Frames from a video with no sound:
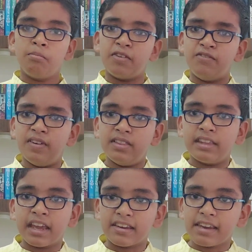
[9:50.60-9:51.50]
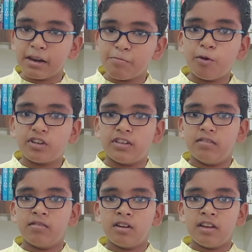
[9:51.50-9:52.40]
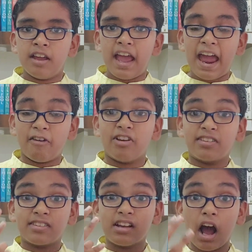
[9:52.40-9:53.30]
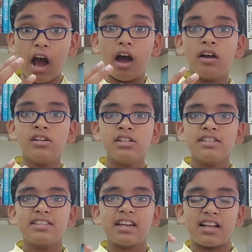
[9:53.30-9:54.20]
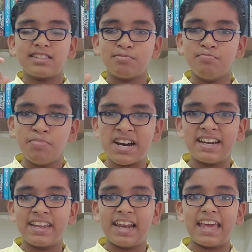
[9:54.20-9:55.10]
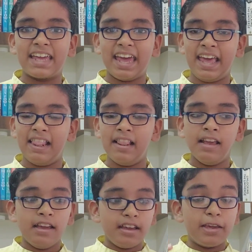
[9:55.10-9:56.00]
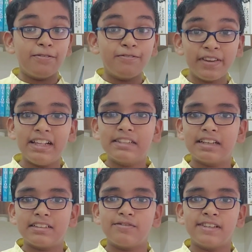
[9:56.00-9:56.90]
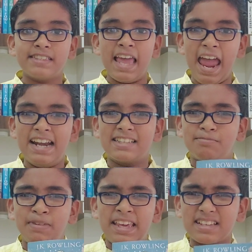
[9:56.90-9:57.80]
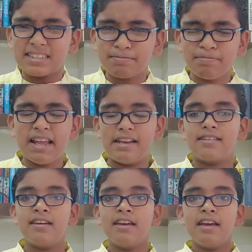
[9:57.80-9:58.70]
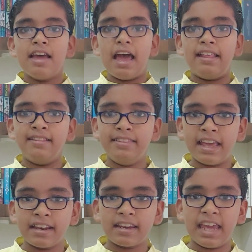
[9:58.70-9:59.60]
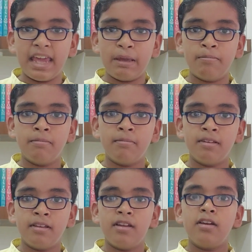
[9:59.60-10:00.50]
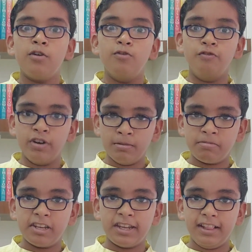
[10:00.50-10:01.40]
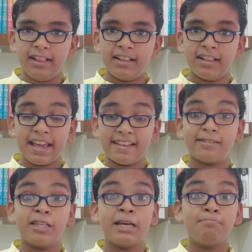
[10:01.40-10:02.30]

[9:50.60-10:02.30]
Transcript: But when they get teleported, Harry's car starts burning like hell. He feels as if his head is being split. And then came Wormtail. Yes,